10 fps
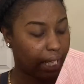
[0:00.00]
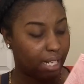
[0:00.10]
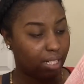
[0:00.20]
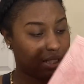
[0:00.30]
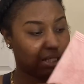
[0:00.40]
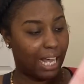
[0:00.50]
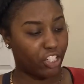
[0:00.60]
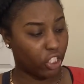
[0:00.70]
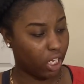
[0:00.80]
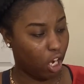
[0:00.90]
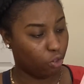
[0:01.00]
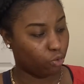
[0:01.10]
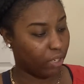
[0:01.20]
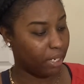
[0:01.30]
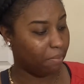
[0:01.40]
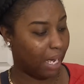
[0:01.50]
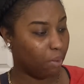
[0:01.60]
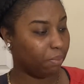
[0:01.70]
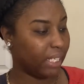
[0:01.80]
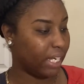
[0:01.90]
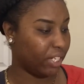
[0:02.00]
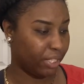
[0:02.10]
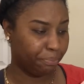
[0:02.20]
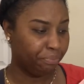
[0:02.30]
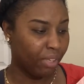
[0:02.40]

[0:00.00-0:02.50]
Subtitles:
and this is actually her ring-bound planner.